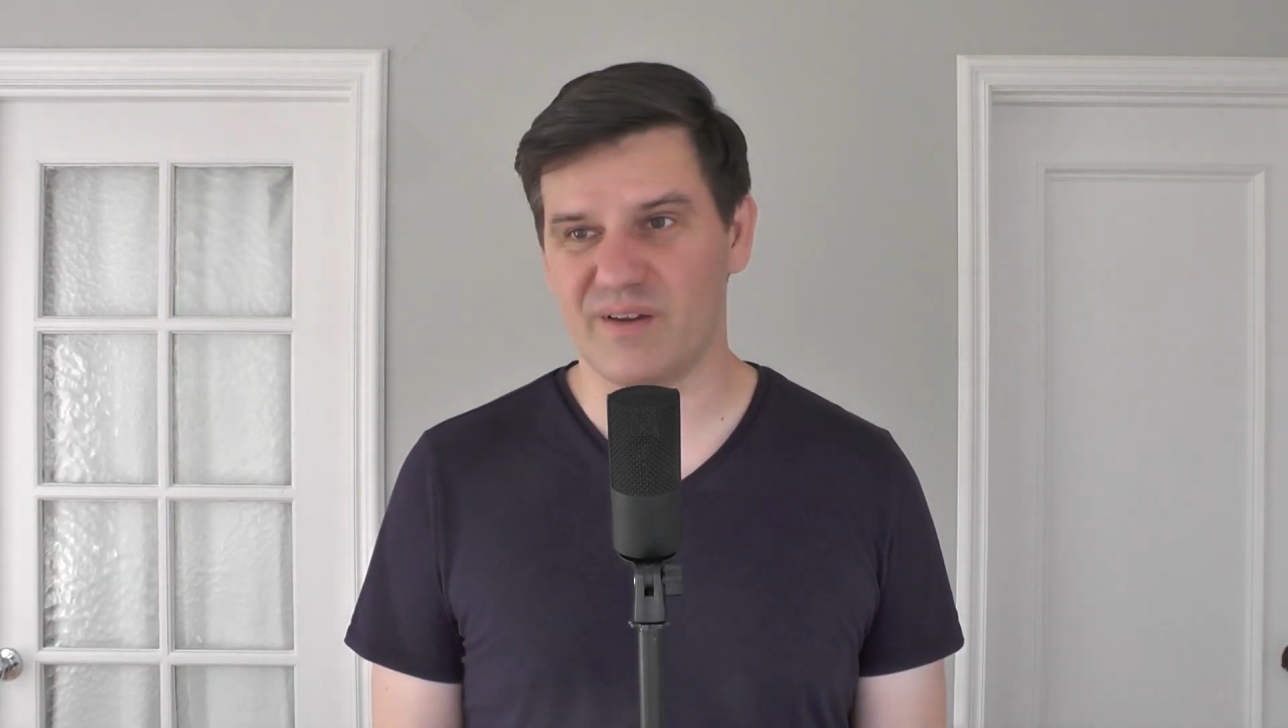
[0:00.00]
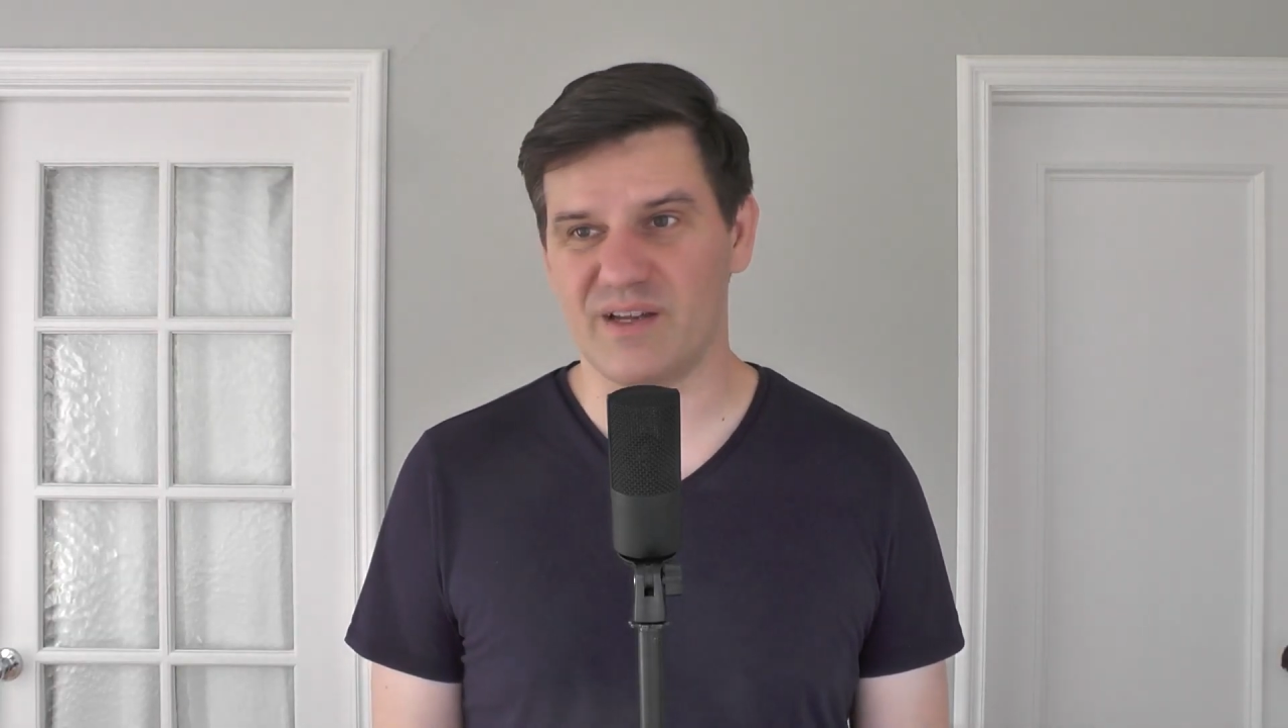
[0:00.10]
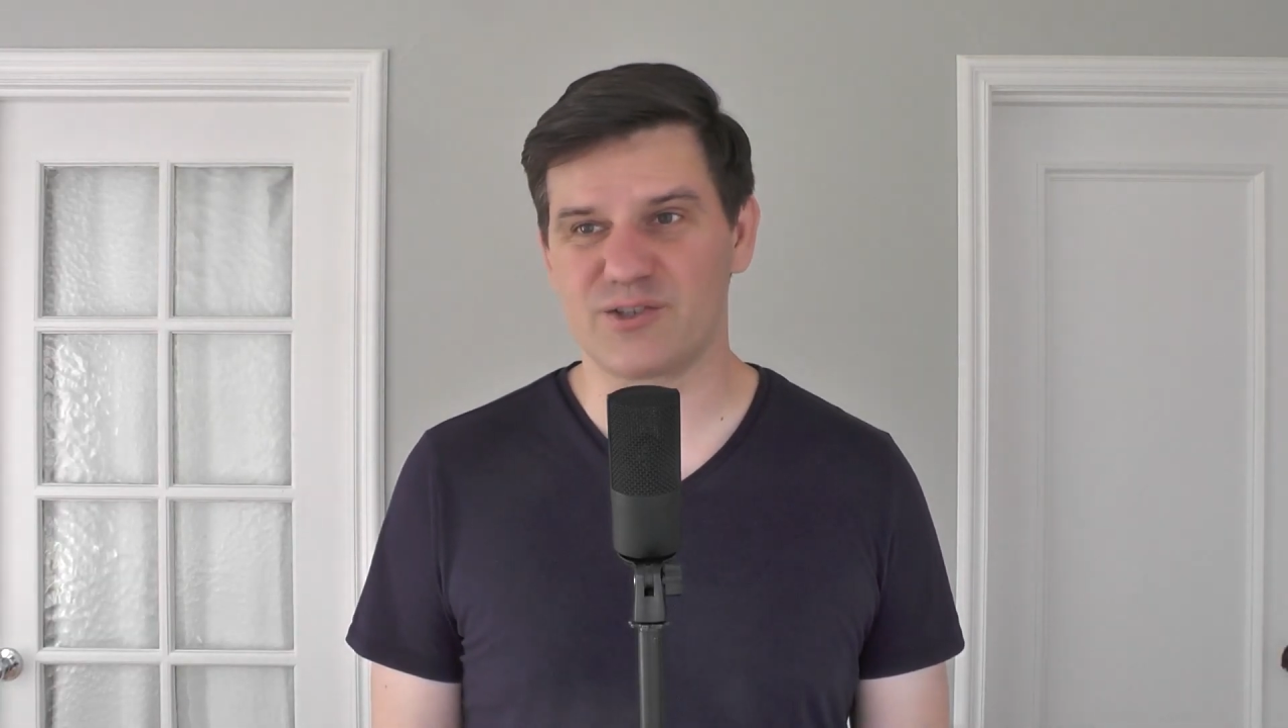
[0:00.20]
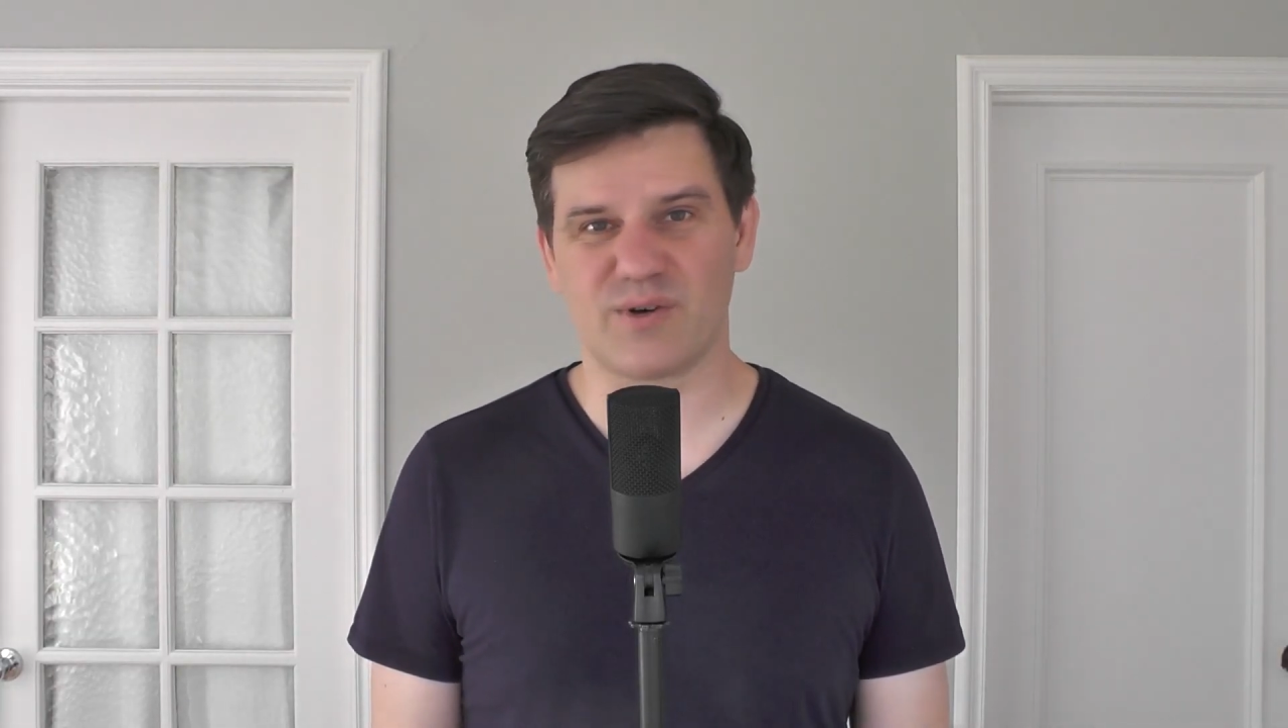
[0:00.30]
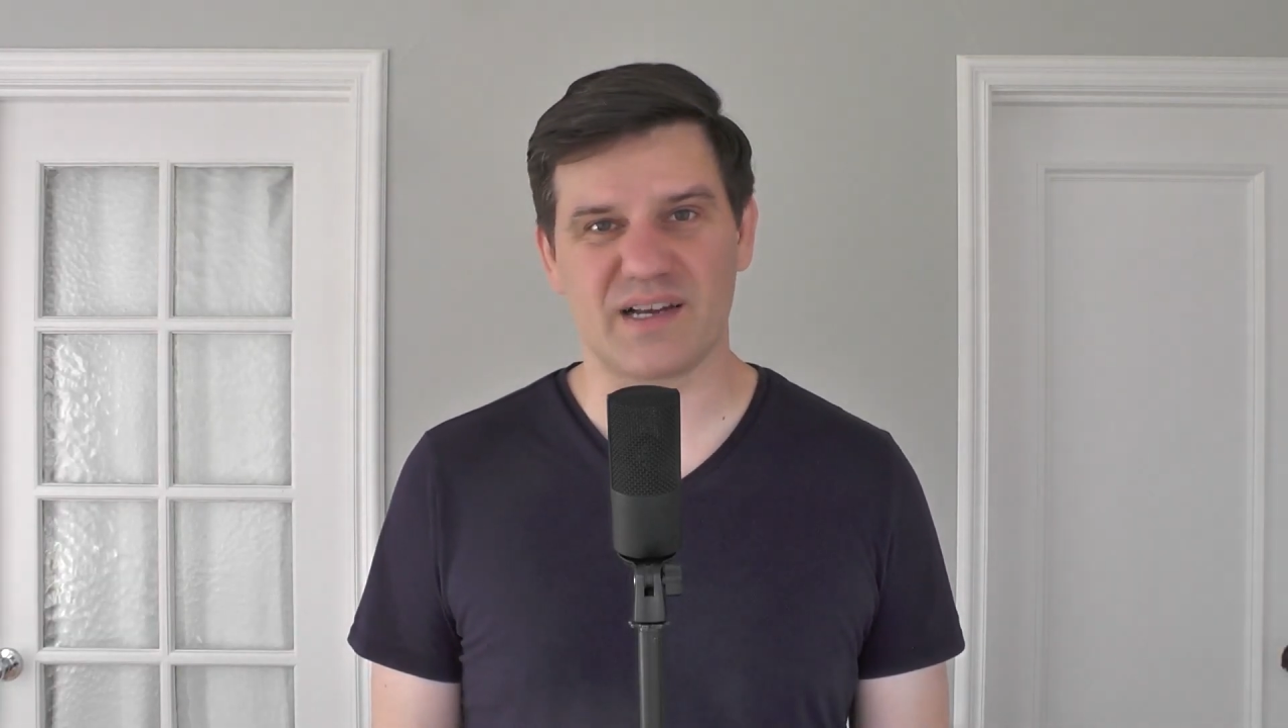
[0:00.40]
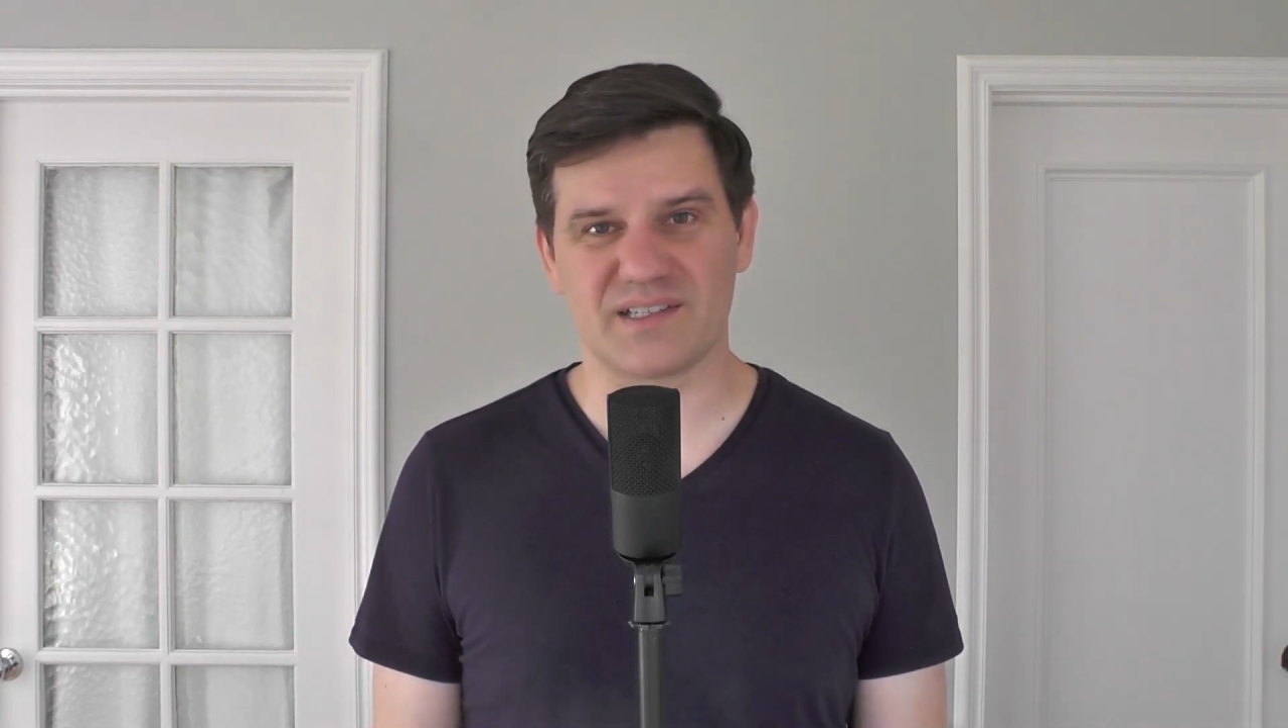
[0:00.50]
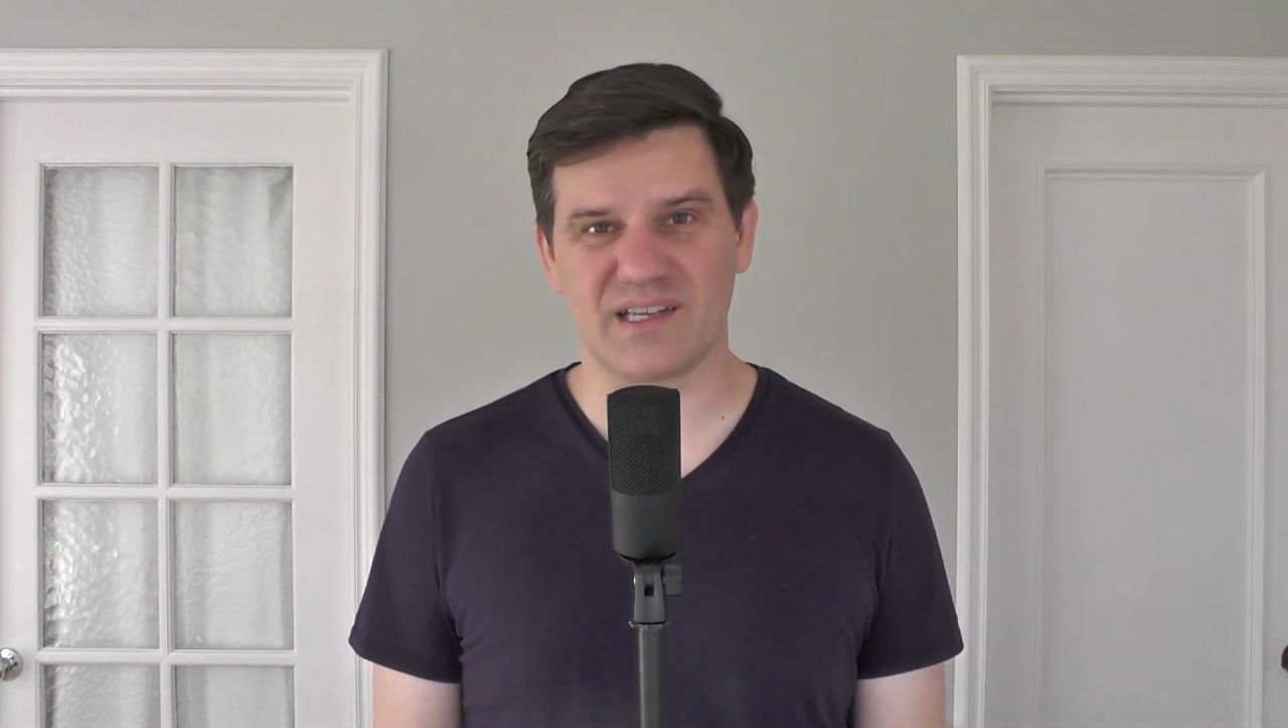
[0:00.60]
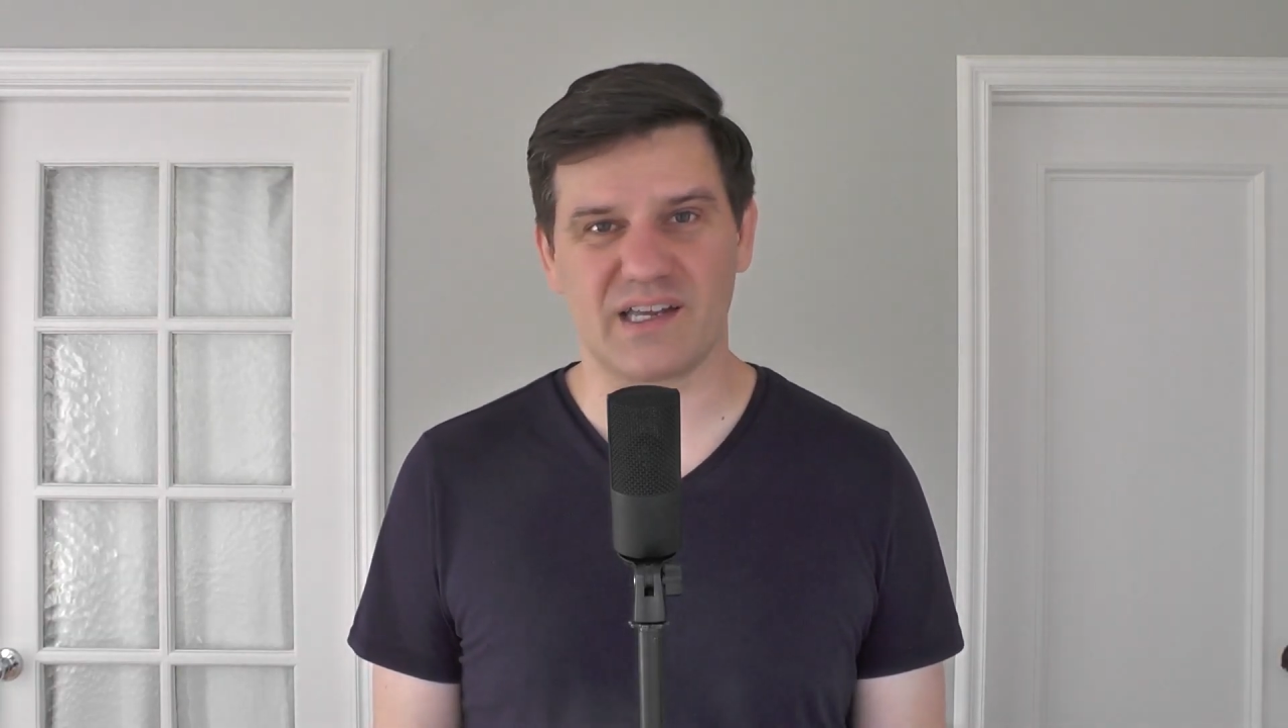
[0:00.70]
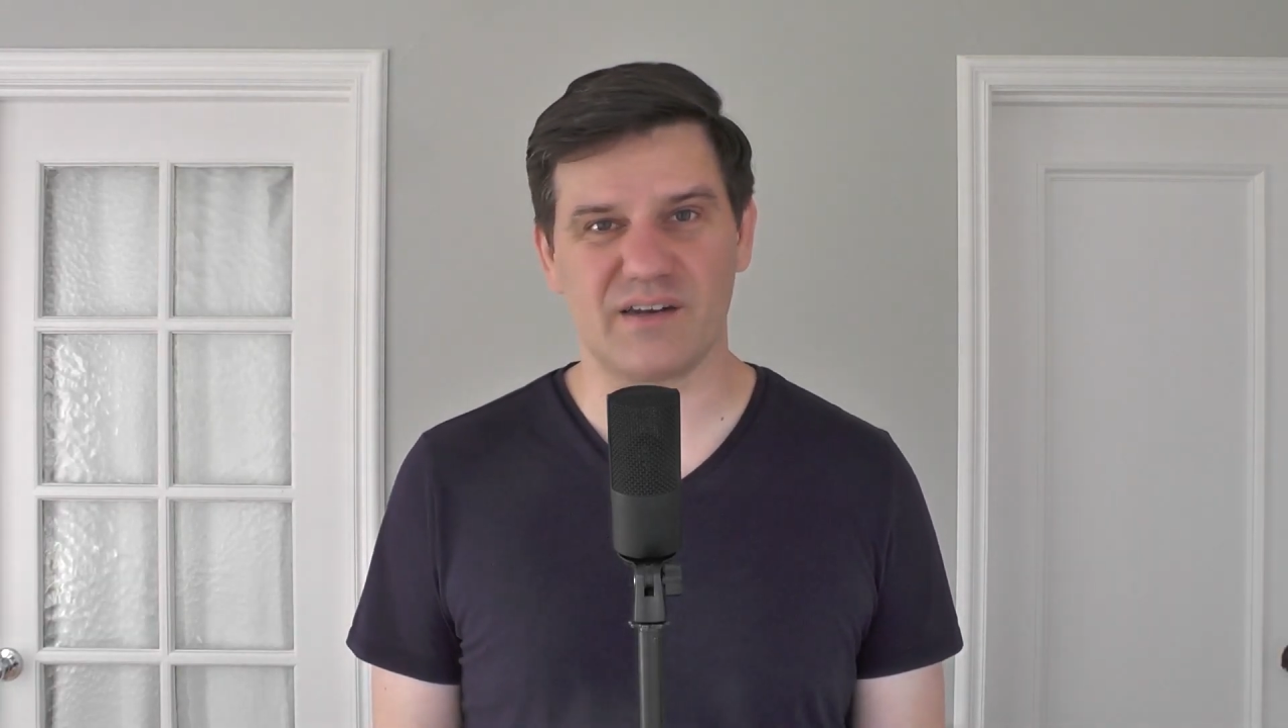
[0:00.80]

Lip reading: interesting and